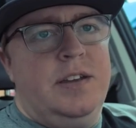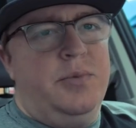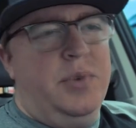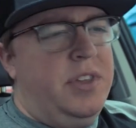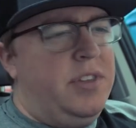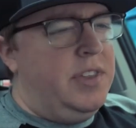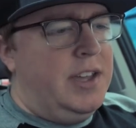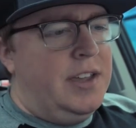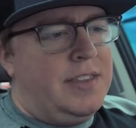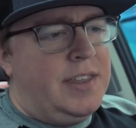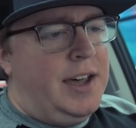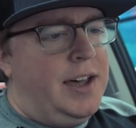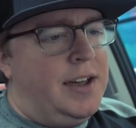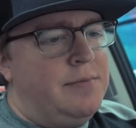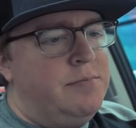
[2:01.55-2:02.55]
We think
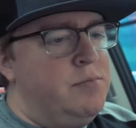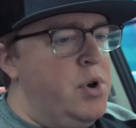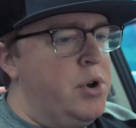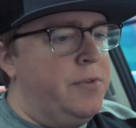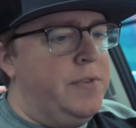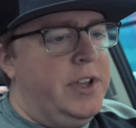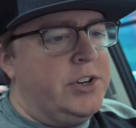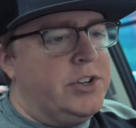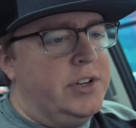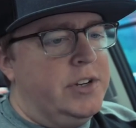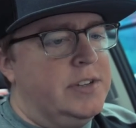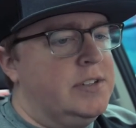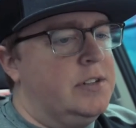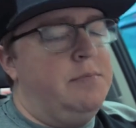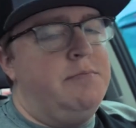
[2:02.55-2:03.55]
that motivation
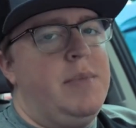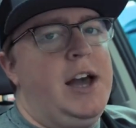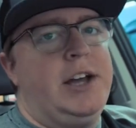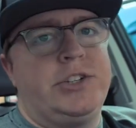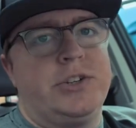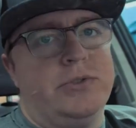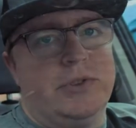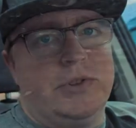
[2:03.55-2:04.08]
is some magical